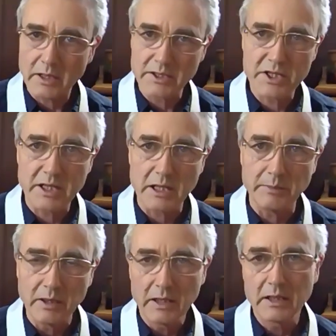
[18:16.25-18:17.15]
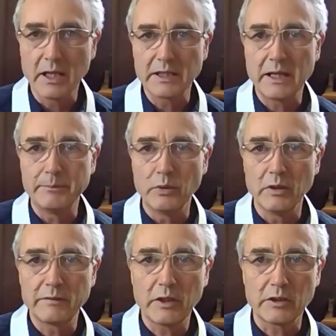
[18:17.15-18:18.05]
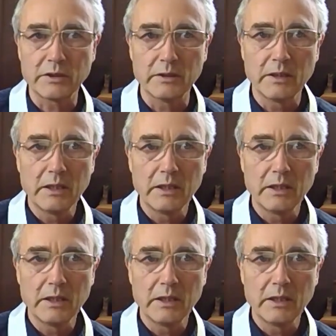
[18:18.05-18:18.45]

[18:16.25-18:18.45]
unstable, like that ball of cotton,